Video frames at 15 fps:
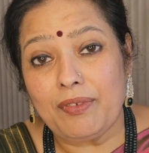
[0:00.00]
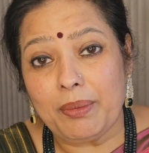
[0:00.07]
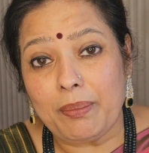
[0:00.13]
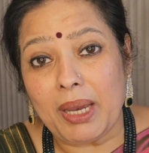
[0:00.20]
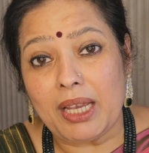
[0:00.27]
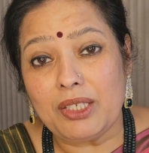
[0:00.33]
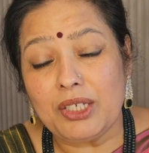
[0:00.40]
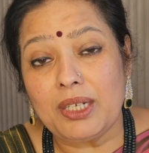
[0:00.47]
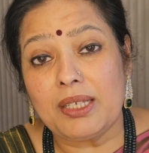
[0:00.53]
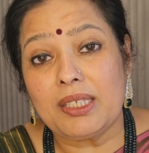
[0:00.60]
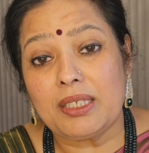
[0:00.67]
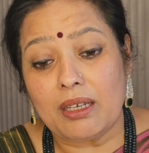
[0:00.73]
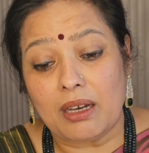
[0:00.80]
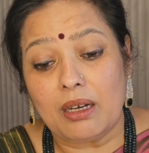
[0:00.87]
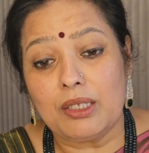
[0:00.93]
imagine
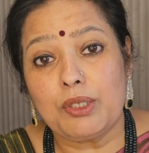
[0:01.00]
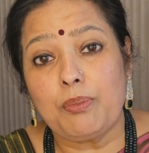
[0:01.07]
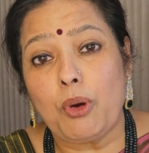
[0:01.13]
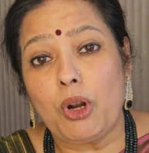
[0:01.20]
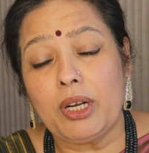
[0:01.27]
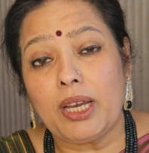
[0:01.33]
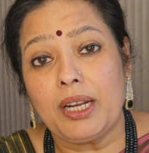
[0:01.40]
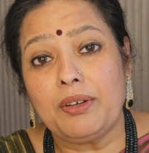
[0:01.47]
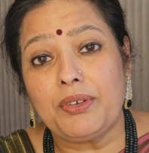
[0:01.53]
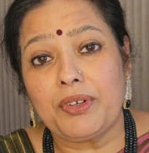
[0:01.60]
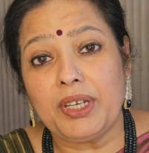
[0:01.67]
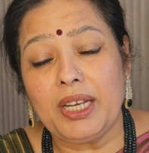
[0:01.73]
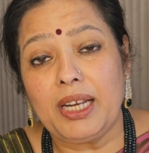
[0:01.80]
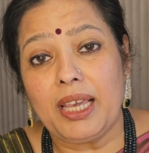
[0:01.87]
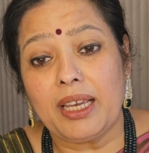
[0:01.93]
a small
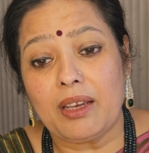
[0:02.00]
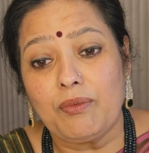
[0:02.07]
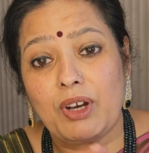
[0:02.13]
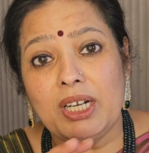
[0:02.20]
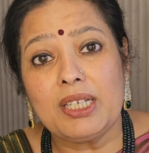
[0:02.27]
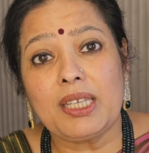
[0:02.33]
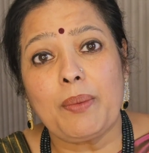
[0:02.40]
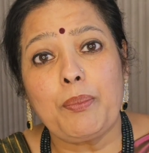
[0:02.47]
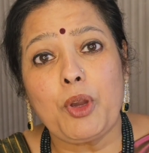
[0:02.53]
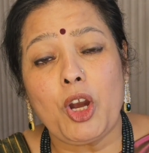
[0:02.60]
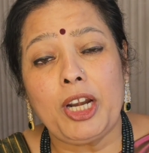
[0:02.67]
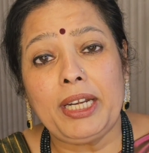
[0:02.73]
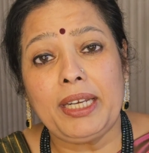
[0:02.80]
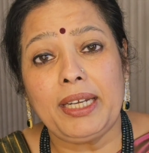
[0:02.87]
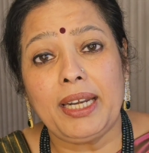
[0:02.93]
country like one
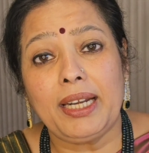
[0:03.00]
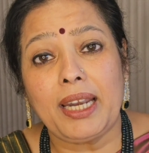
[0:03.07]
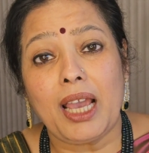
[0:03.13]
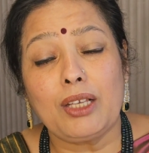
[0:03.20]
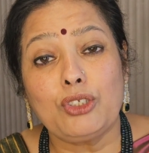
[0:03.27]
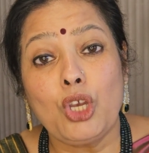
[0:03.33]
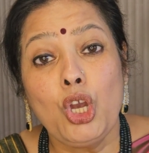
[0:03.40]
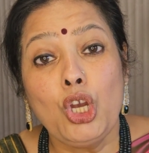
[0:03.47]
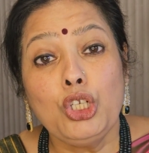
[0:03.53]
subcontinent has